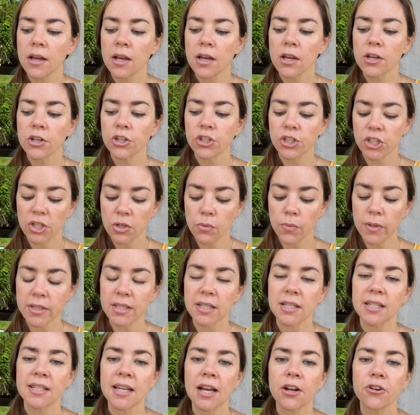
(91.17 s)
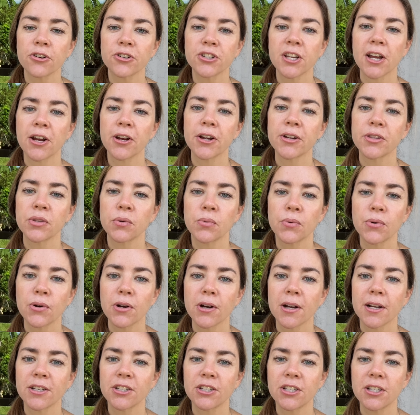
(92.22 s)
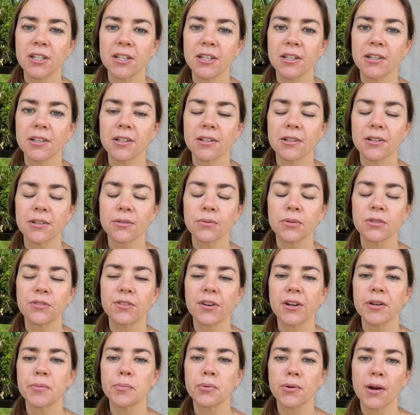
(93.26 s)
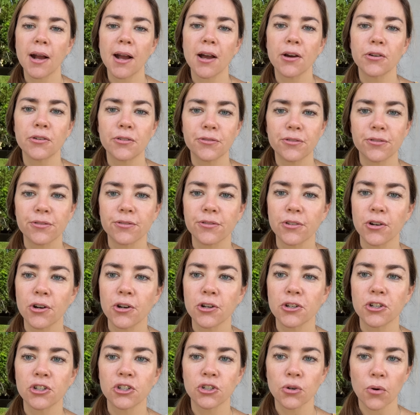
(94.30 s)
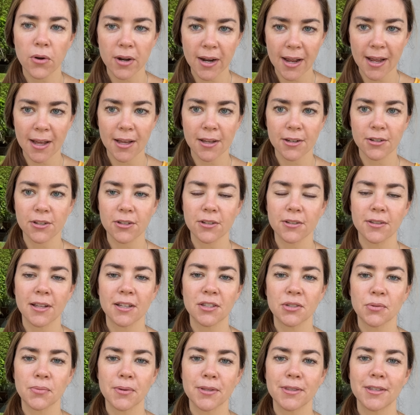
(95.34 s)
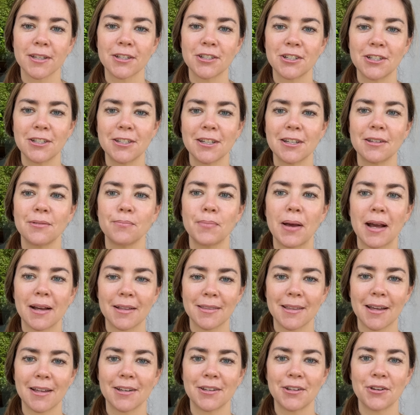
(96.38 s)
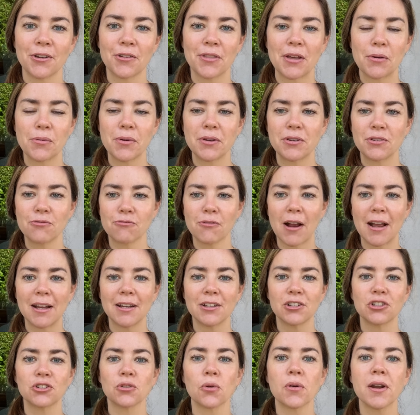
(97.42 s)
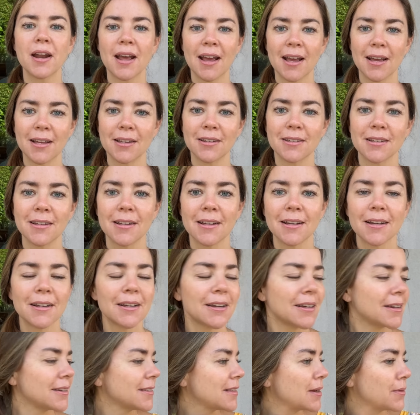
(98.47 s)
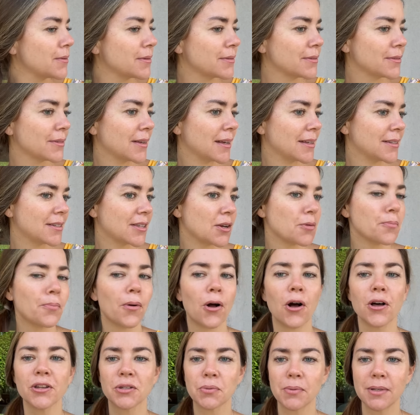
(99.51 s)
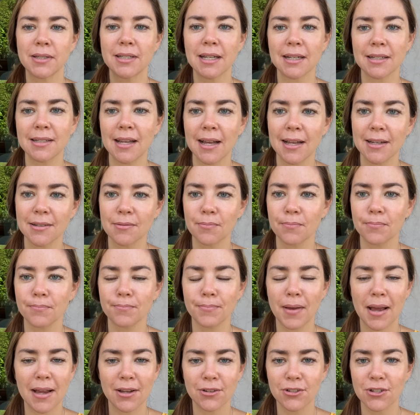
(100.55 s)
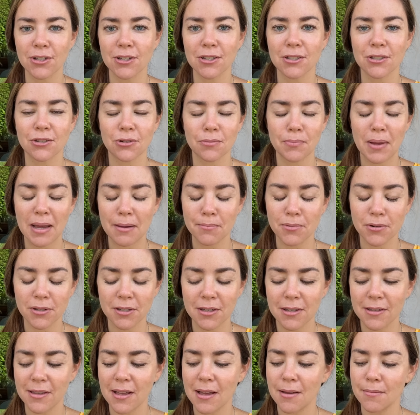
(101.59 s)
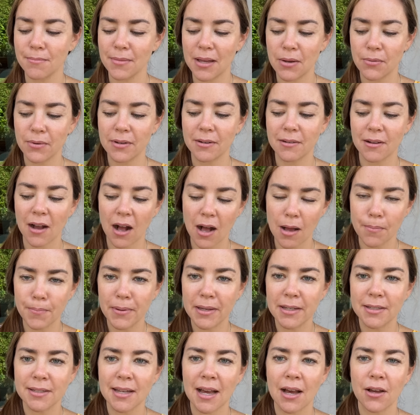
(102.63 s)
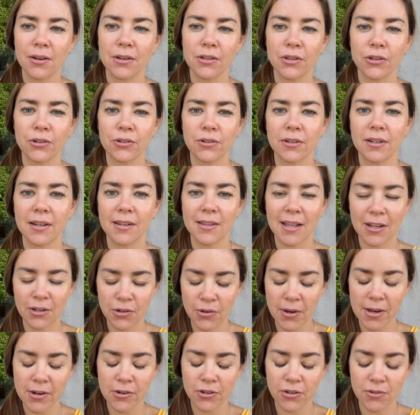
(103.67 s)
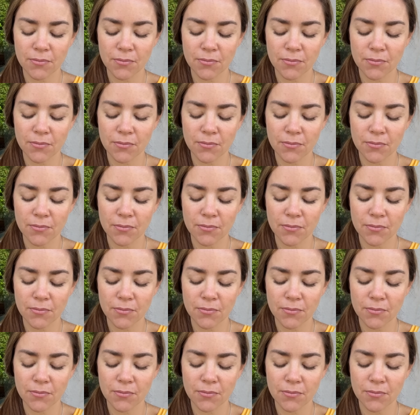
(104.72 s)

she was a secretary in the war, and she was very proud of her shorthand. That's the one thing she did back then. You know, they would write shorthand. As their boss would dictate pages or papers to them, they would copy it down, and they knew how to